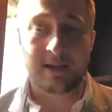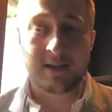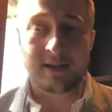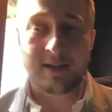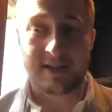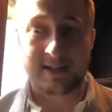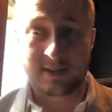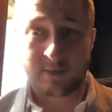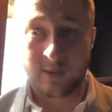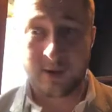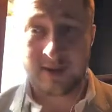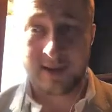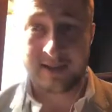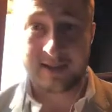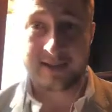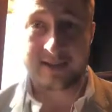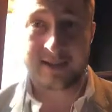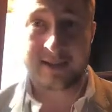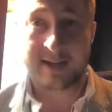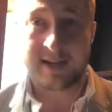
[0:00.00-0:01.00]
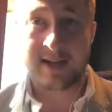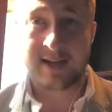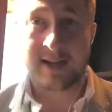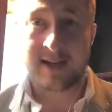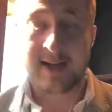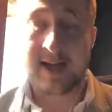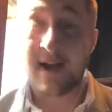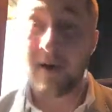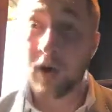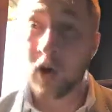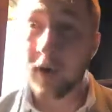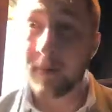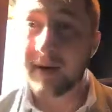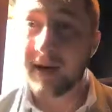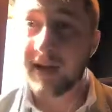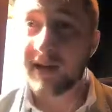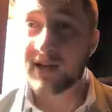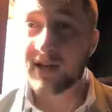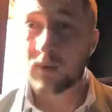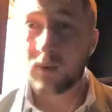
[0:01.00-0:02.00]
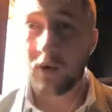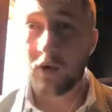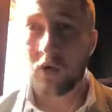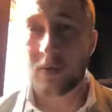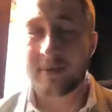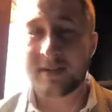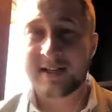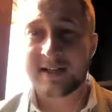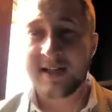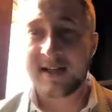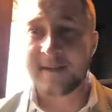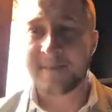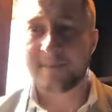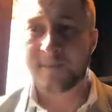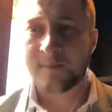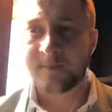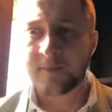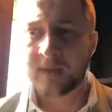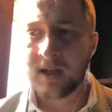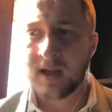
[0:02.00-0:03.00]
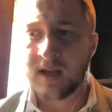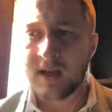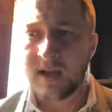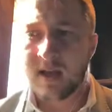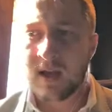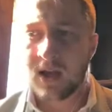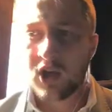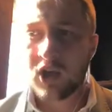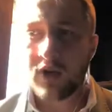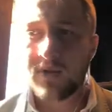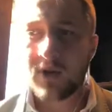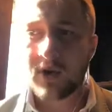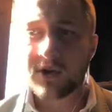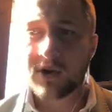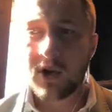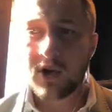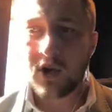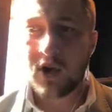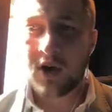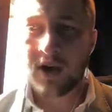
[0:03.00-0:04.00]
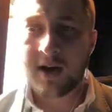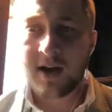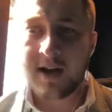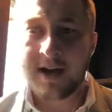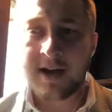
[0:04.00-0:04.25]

as well as our accommodation where we'll be staying. You've also got